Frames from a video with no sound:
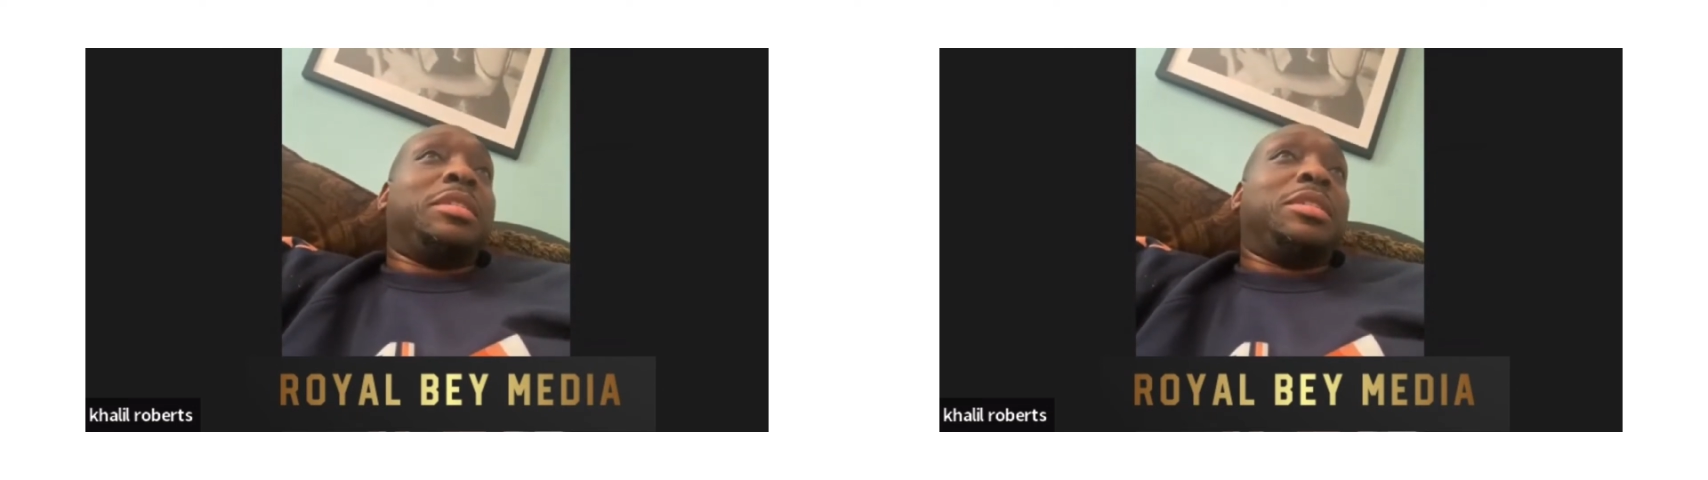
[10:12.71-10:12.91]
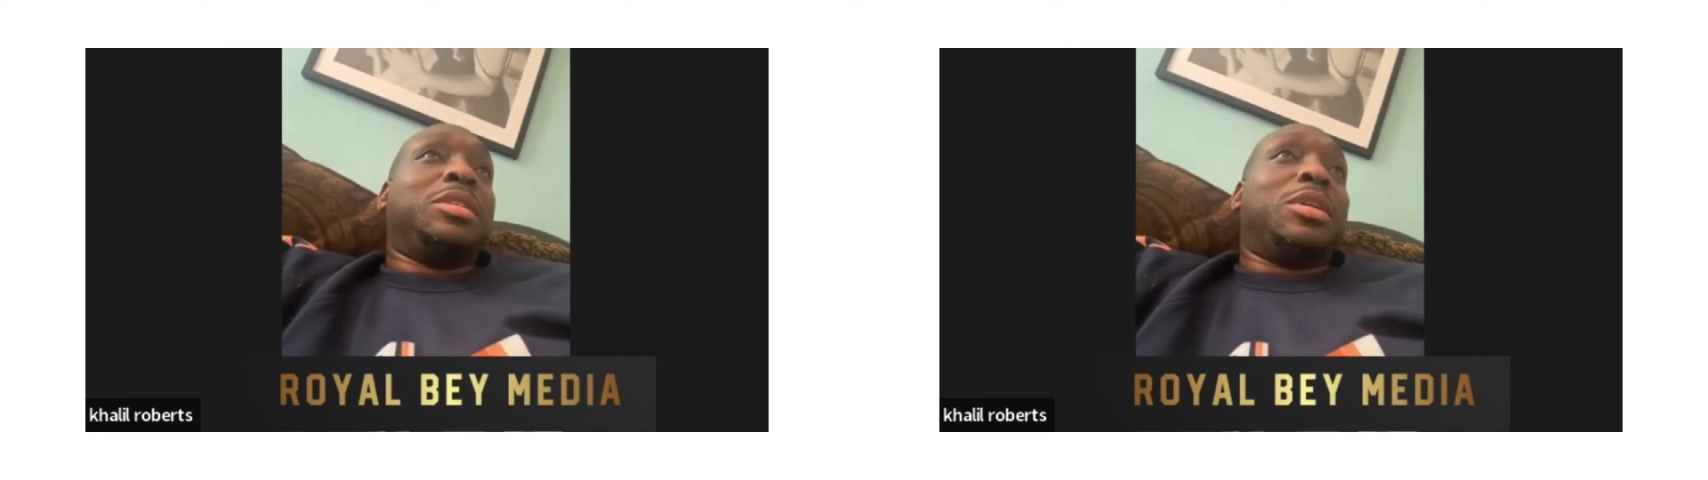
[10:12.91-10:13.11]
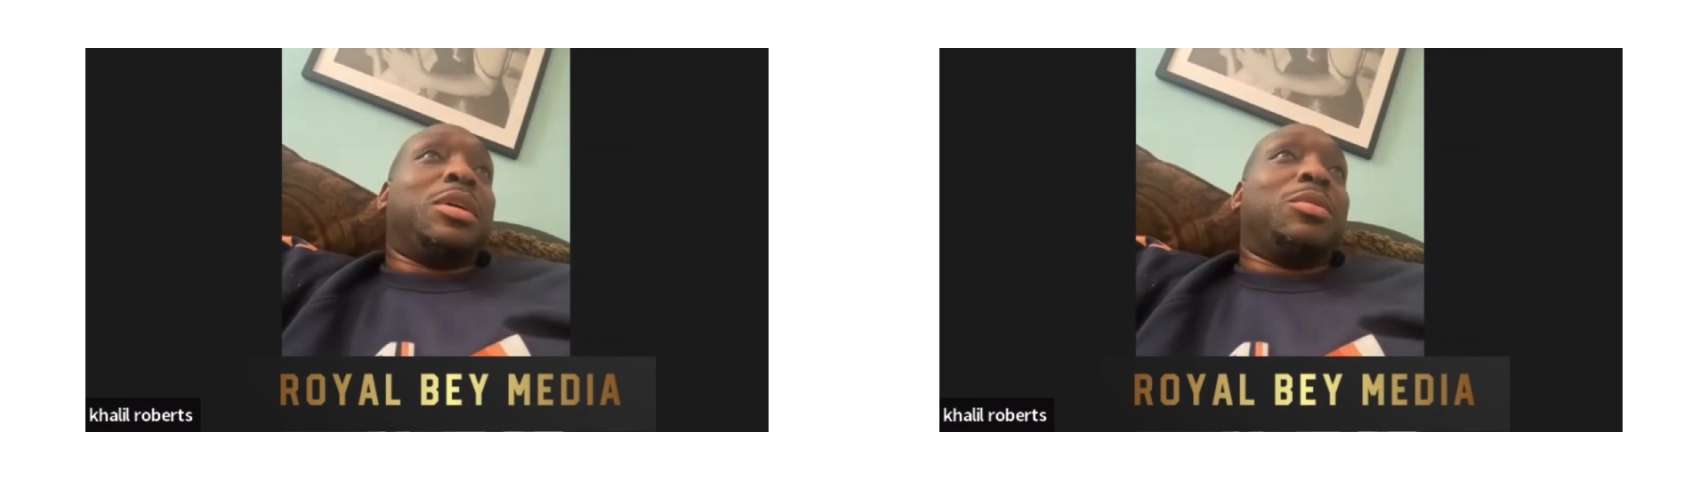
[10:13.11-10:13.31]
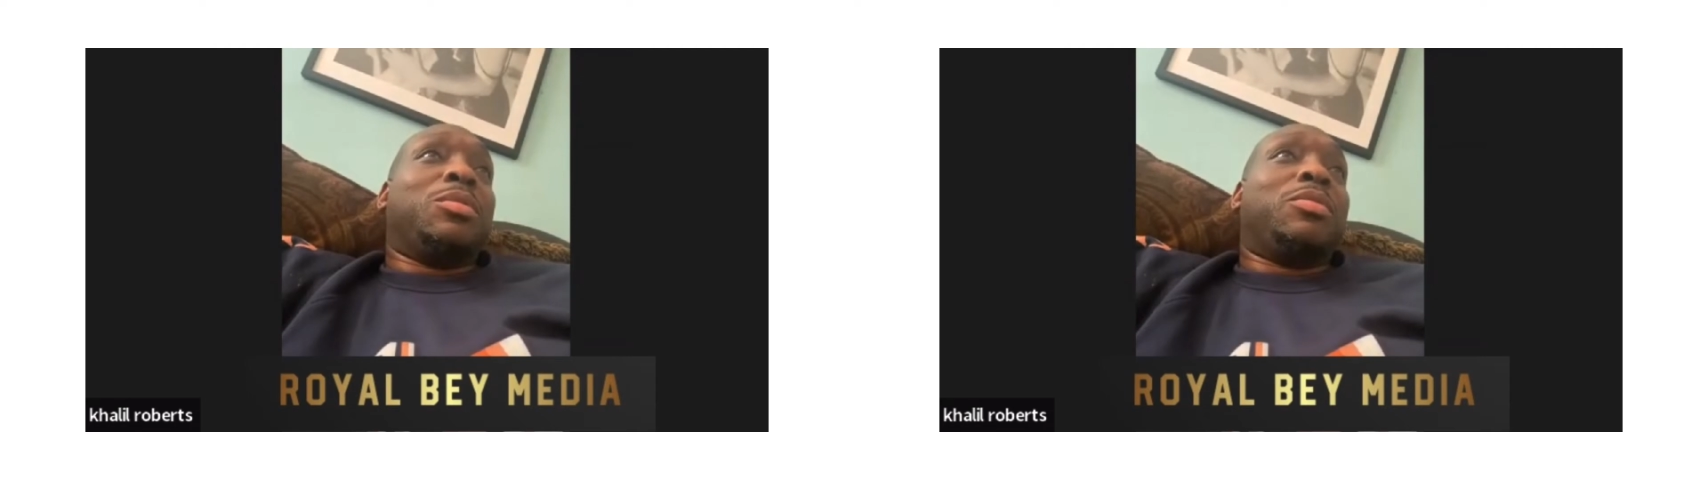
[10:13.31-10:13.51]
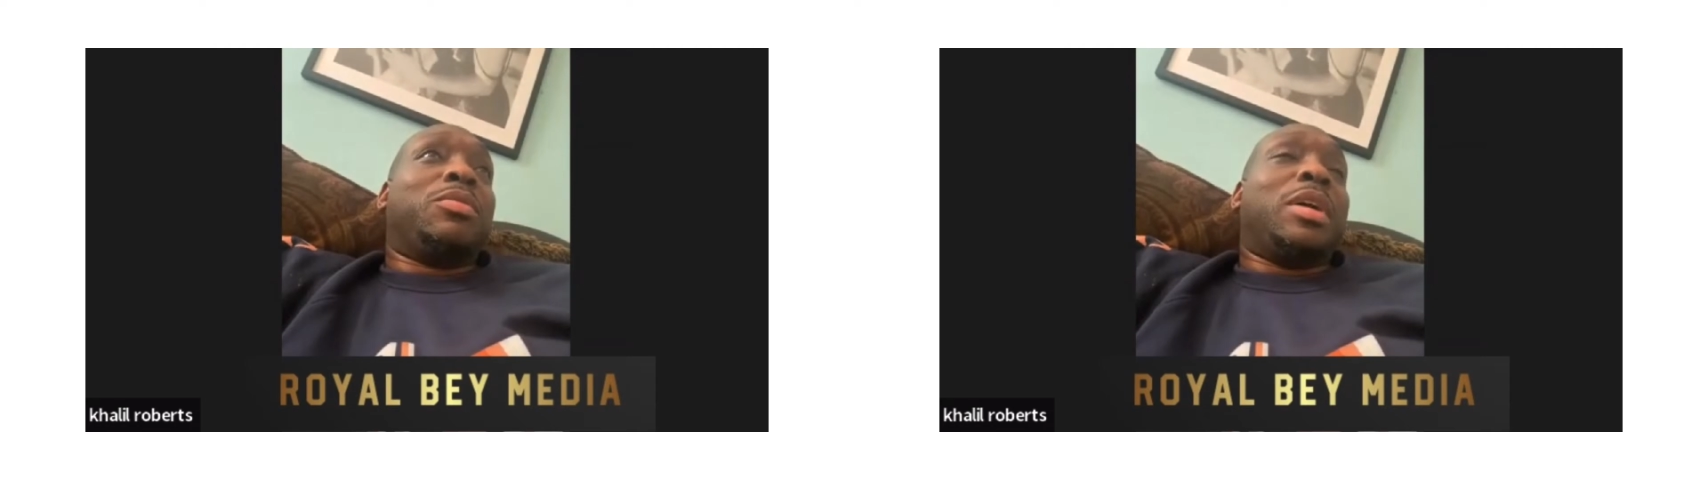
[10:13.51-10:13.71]

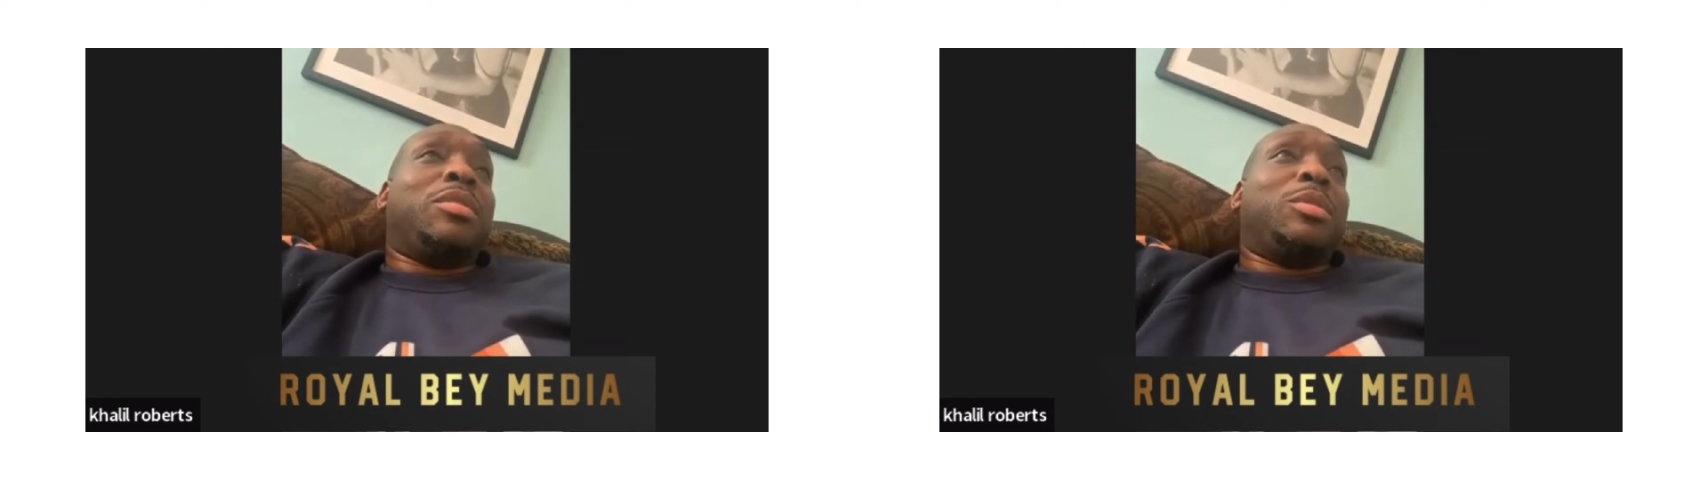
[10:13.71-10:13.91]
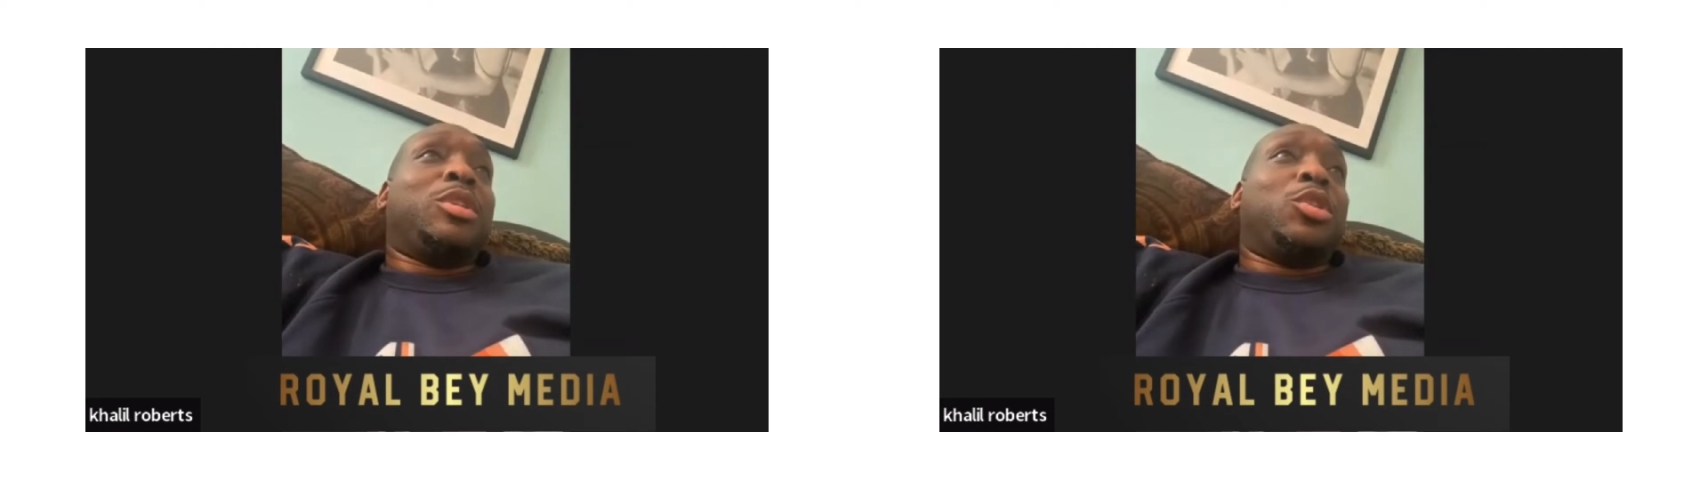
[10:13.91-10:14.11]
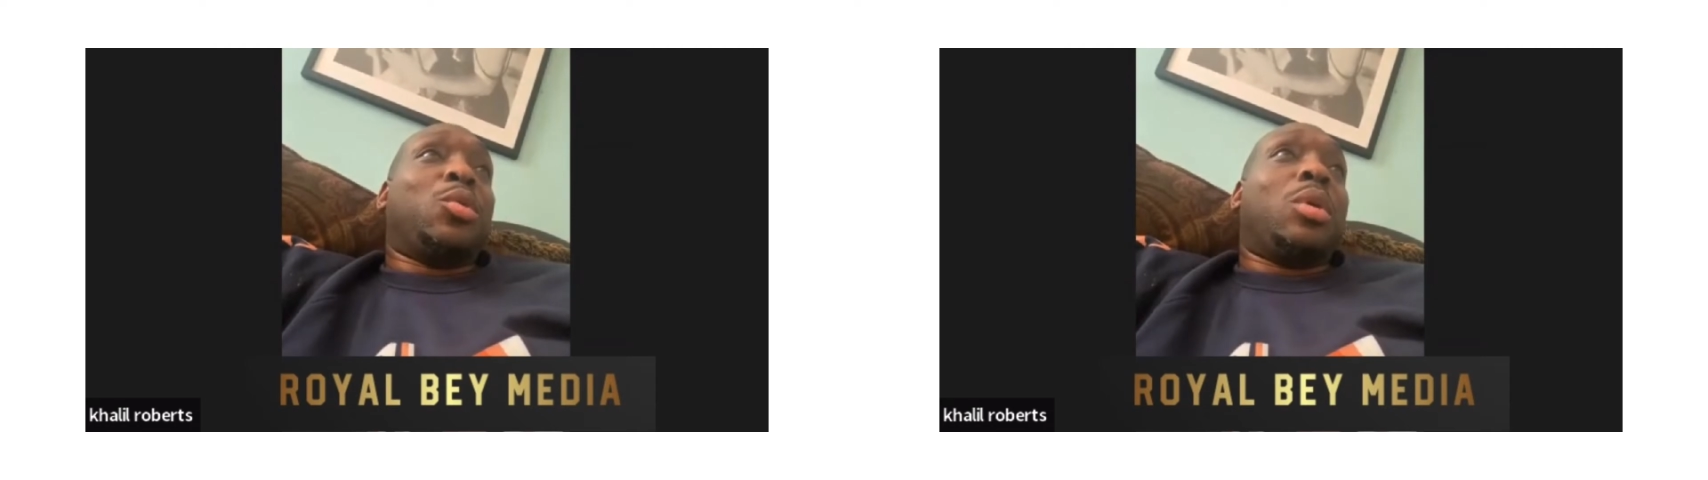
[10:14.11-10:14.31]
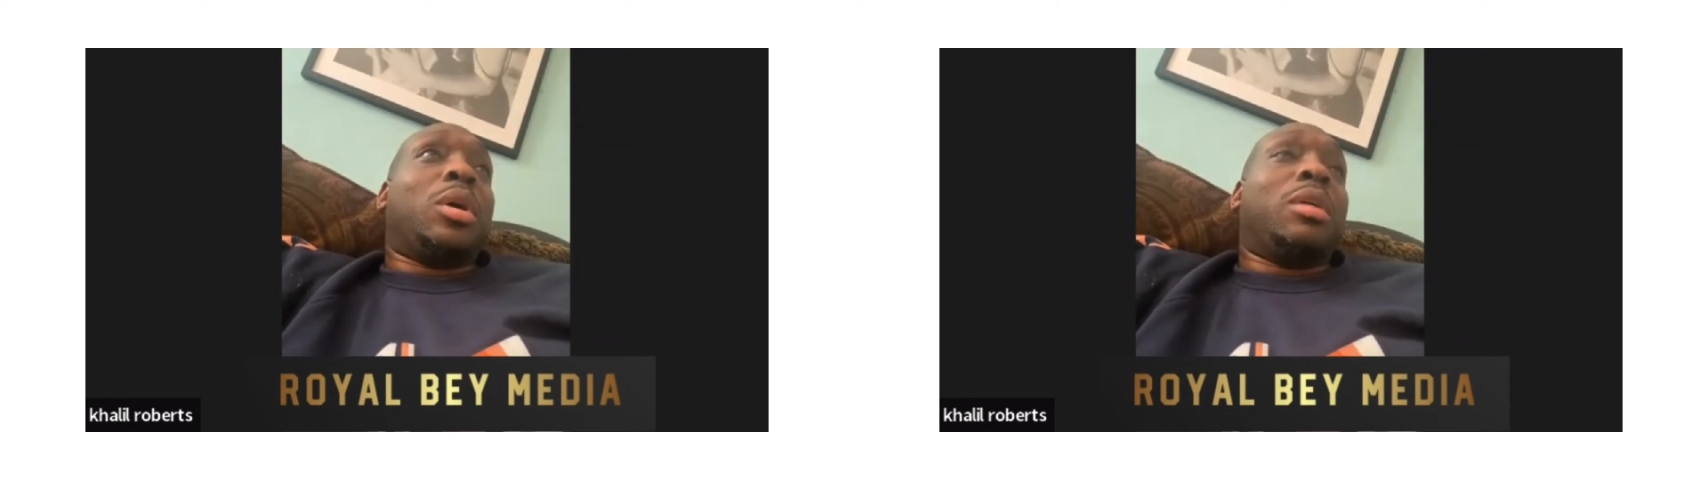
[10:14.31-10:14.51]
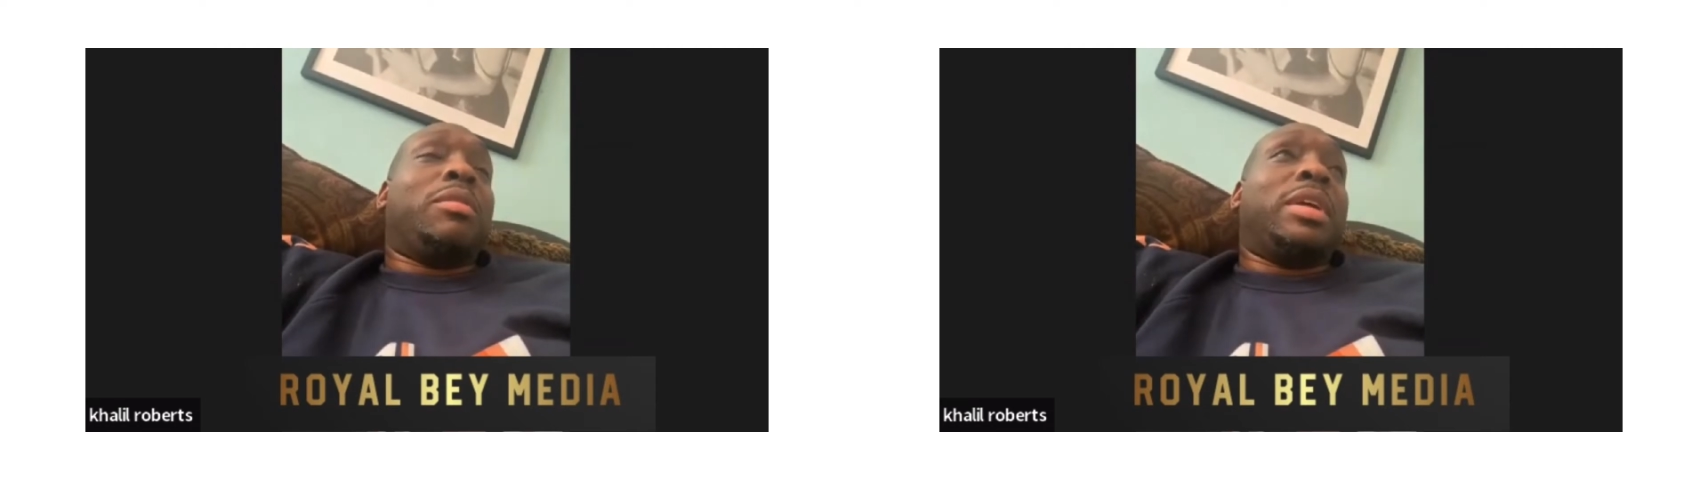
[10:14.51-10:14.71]
very
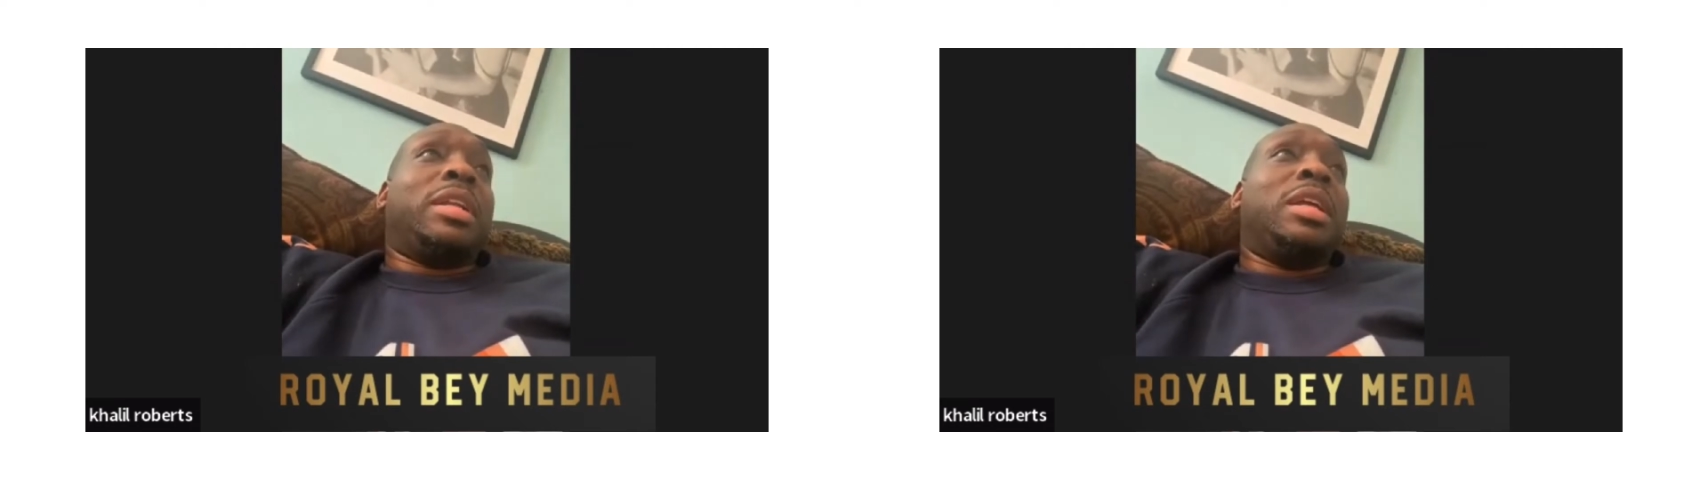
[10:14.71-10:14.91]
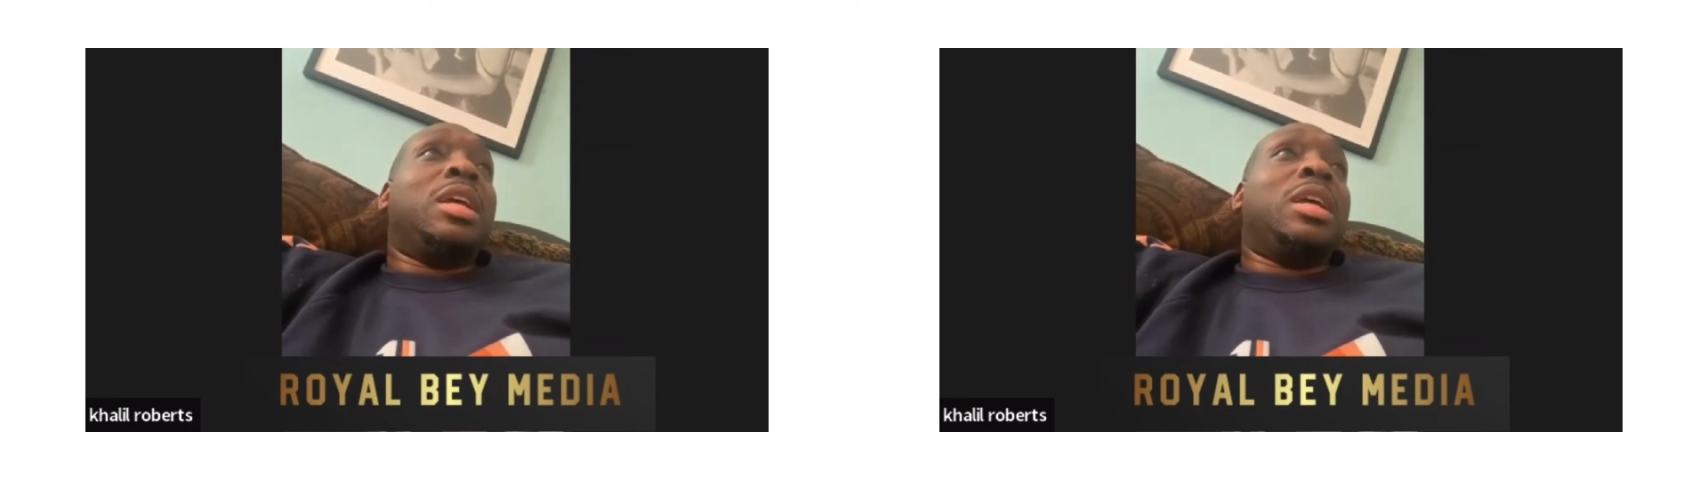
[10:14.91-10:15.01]
mature, and,